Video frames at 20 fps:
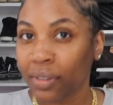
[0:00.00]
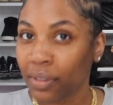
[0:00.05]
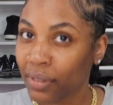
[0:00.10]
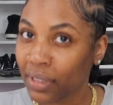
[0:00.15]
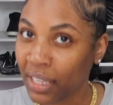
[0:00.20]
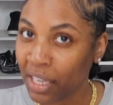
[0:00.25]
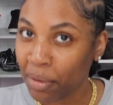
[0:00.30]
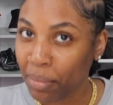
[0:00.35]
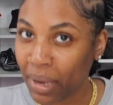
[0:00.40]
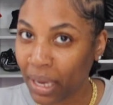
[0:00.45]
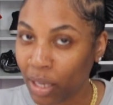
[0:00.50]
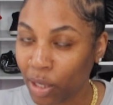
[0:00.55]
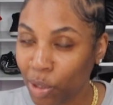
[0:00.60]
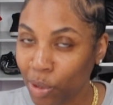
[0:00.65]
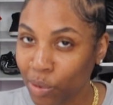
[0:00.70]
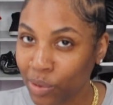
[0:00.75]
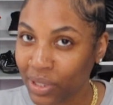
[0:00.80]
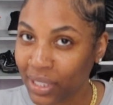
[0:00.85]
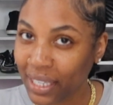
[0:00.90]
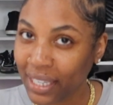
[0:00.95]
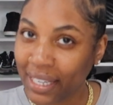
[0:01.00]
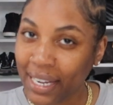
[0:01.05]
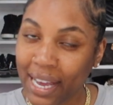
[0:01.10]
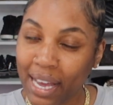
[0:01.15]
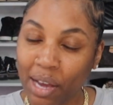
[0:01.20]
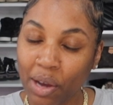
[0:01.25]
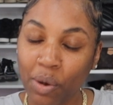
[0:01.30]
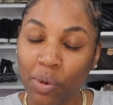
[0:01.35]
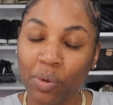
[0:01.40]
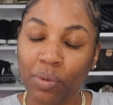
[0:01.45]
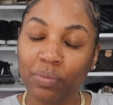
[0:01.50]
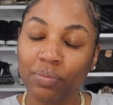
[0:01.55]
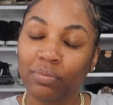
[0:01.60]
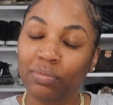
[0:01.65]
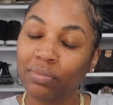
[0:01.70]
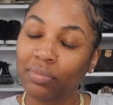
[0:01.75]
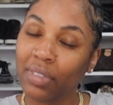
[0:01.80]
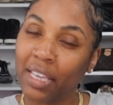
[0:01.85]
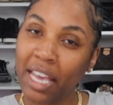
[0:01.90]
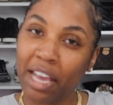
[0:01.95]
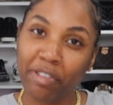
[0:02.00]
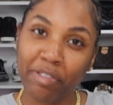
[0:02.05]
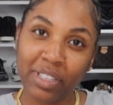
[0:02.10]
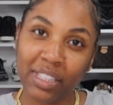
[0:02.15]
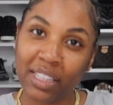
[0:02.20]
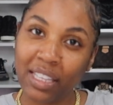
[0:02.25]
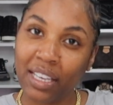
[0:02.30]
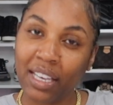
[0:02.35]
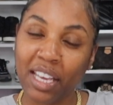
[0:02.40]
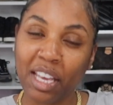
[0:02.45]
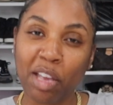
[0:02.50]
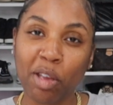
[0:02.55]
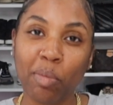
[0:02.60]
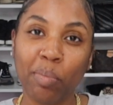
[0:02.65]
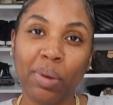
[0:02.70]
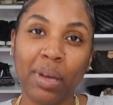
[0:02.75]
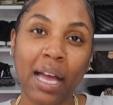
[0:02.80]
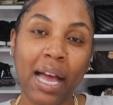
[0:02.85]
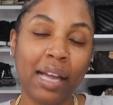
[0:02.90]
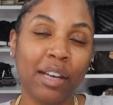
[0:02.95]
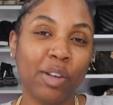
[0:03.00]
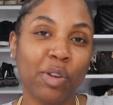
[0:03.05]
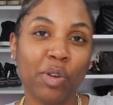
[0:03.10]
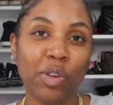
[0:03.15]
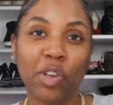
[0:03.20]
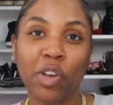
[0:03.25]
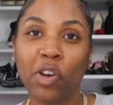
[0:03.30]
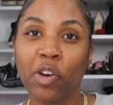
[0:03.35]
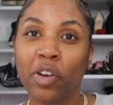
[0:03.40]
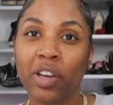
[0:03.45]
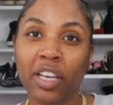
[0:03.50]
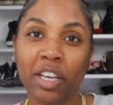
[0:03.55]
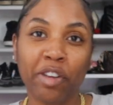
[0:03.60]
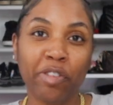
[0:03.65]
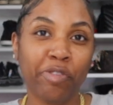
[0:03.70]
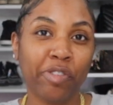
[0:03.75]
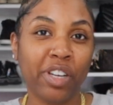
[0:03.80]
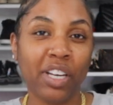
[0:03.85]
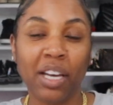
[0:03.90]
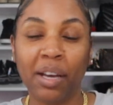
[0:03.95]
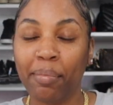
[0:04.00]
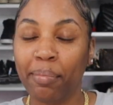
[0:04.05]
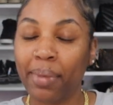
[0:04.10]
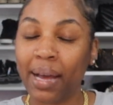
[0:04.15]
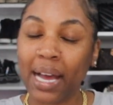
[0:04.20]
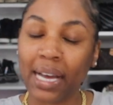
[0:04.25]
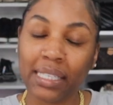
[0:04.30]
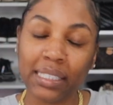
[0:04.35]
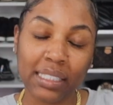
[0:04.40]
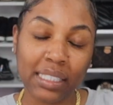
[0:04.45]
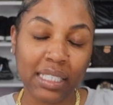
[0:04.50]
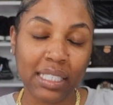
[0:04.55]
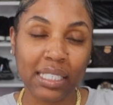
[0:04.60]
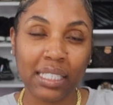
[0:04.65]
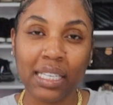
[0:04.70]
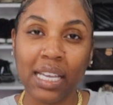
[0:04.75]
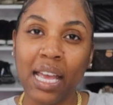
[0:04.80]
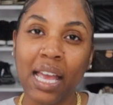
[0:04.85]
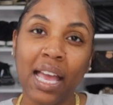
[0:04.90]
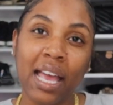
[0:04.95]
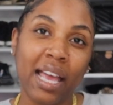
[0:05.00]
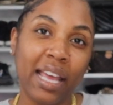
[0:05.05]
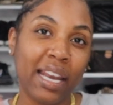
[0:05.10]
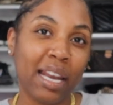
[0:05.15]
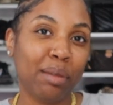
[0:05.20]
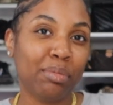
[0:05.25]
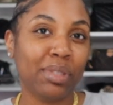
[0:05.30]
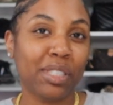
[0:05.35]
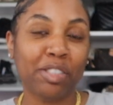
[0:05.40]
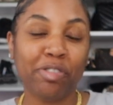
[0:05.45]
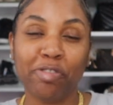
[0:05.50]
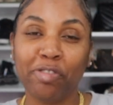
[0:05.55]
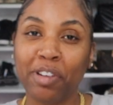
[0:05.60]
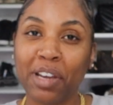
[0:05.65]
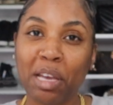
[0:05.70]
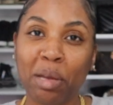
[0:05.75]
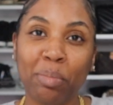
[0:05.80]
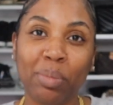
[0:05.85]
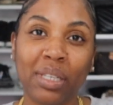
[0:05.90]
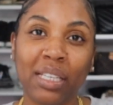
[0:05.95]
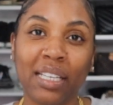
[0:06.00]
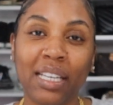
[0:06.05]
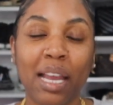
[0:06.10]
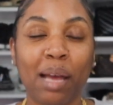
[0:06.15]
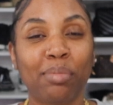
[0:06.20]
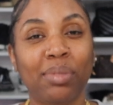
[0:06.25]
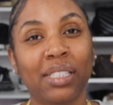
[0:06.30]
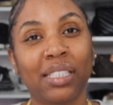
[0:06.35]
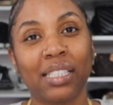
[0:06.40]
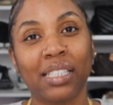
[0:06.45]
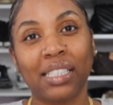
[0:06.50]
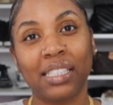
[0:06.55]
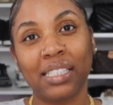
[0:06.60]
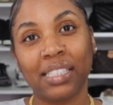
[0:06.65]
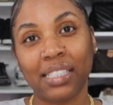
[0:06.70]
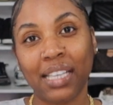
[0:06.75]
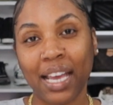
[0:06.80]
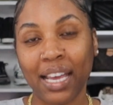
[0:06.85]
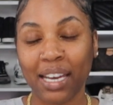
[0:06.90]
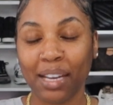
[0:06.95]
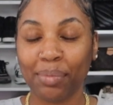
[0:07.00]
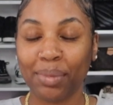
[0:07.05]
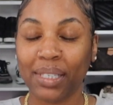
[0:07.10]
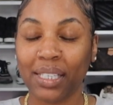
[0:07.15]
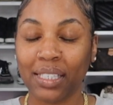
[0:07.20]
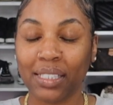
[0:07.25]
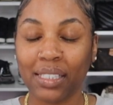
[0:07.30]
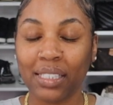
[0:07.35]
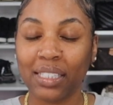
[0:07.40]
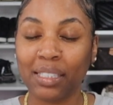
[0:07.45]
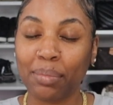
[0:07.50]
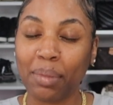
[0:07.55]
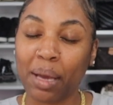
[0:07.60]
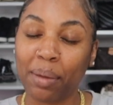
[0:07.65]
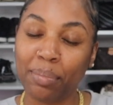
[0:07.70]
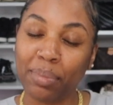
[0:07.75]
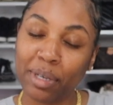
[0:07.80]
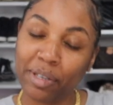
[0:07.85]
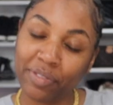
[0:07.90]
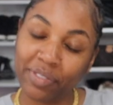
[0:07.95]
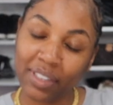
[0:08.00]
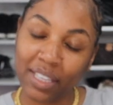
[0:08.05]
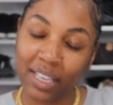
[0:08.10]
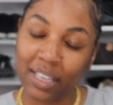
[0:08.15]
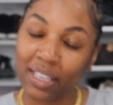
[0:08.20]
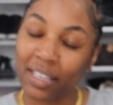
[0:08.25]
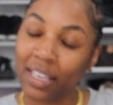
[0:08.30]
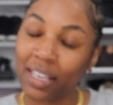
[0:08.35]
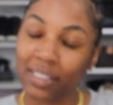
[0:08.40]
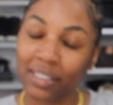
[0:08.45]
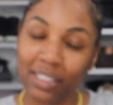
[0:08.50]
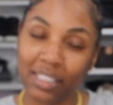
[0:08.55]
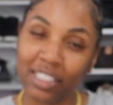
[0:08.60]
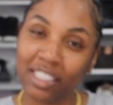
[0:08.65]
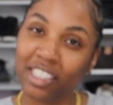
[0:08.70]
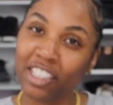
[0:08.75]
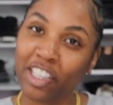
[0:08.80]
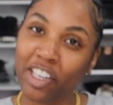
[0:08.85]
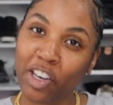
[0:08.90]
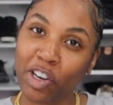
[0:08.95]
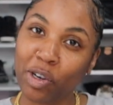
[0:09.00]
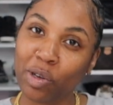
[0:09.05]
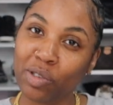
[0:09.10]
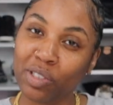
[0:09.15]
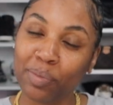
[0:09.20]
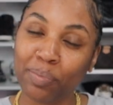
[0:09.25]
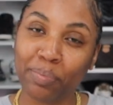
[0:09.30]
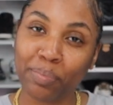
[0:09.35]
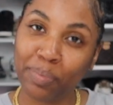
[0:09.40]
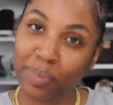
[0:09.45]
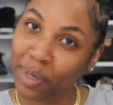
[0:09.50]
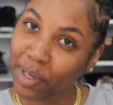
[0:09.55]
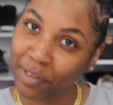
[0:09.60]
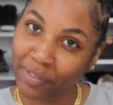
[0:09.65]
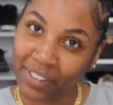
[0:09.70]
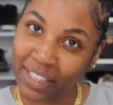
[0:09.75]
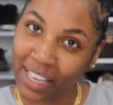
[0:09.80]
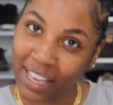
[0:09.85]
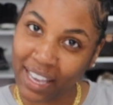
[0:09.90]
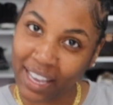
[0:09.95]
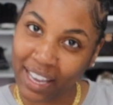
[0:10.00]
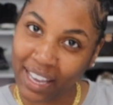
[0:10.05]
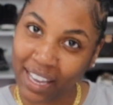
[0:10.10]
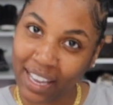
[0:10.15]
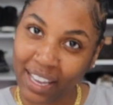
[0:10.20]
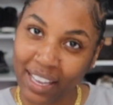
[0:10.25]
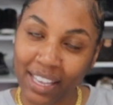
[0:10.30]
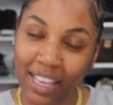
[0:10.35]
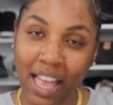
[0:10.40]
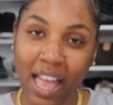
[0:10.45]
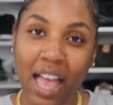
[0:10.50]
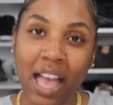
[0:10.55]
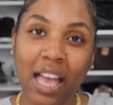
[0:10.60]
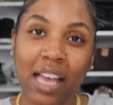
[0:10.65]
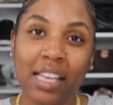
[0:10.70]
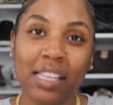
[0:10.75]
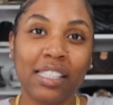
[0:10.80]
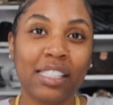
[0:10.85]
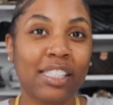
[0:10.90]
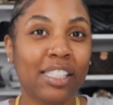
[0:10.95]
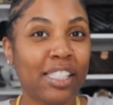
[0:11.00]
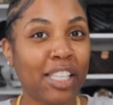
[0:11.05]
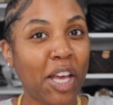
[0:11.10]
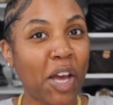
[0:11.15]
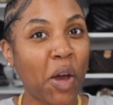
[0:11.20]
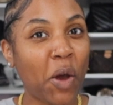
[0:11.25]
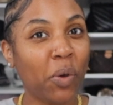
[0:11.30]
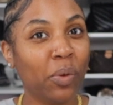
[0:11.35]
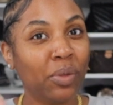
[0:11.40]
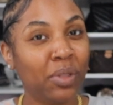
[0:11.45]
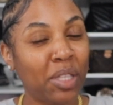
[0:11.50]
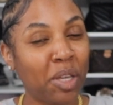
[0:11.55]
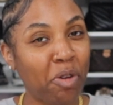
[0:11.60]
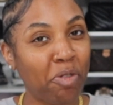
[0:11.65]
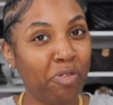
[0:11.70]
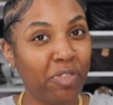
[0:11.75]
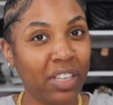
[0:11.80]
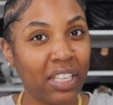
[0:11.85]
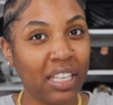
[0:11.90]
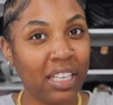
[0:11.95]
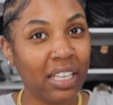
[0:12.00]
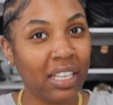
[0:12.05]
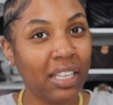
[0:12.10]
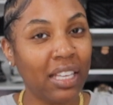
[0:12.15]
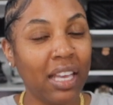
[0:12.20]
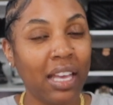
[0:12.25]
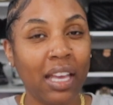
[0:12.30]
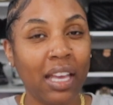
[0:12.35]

get my clothes laid out, everything. But I know y'all here for the unboxing and I'm just rambling. I'm just excited because it's my birthday. Yes, it's your girl's birthday. So don't forget,